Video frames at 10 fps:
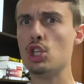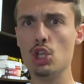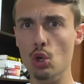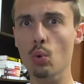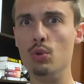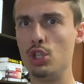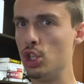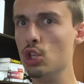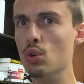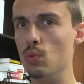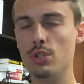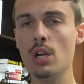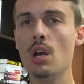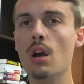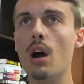huge,
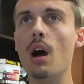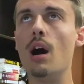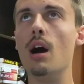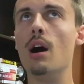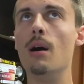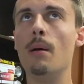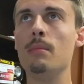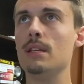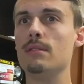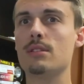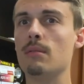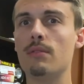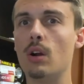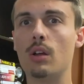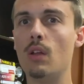huge. I mean, some
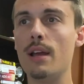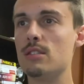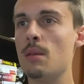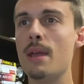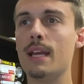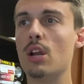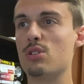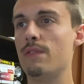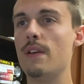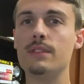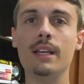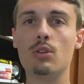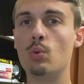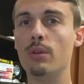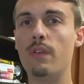of our clients, they make an extra
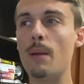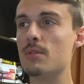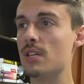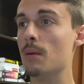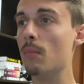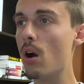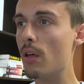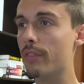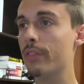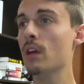15 to 25% a month,